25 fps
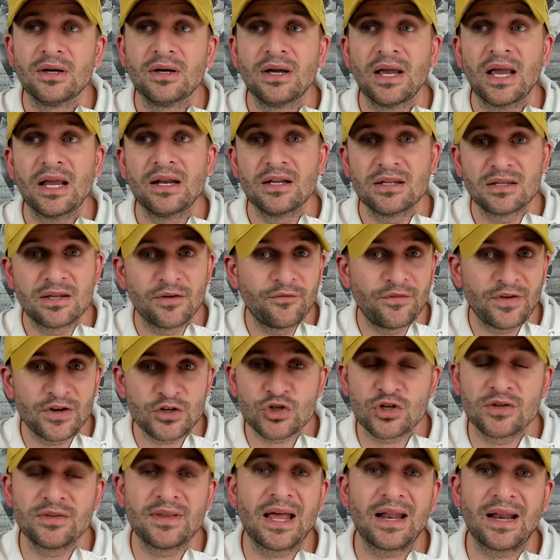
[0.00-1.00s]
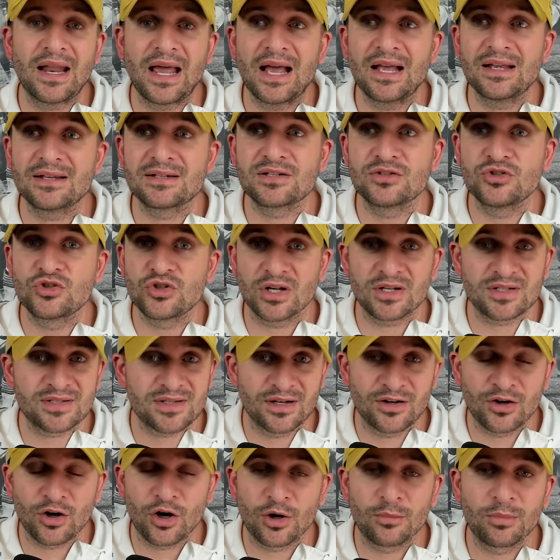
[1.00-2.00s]
in a division that has
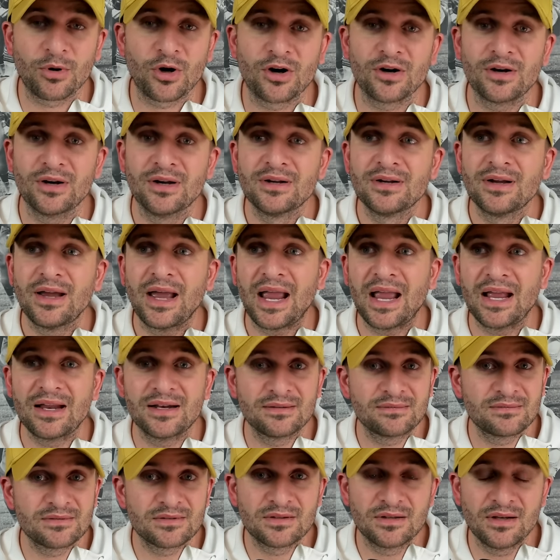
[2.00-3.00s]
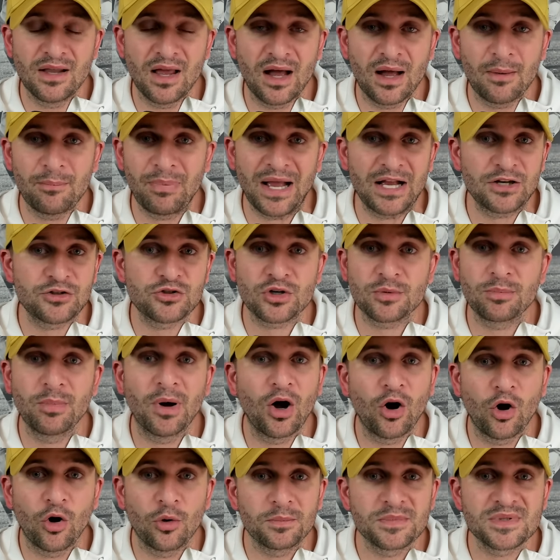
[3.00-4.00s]
Justin Herbert and Patrick
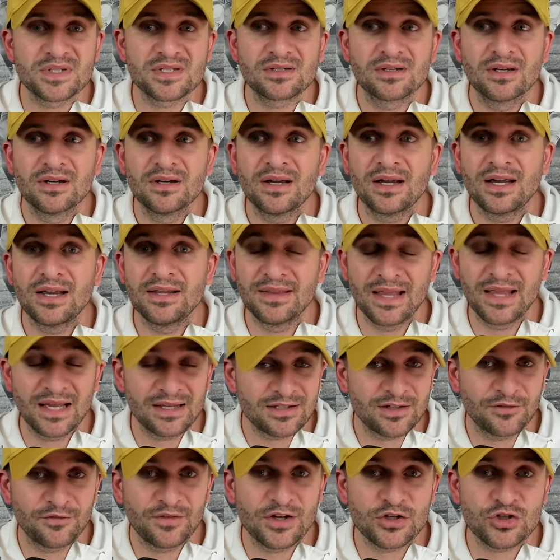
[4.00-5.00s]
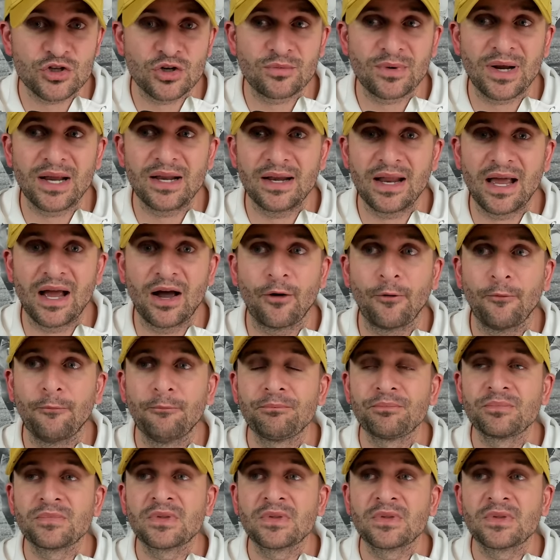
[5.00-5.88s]
Mahomes in that division right now,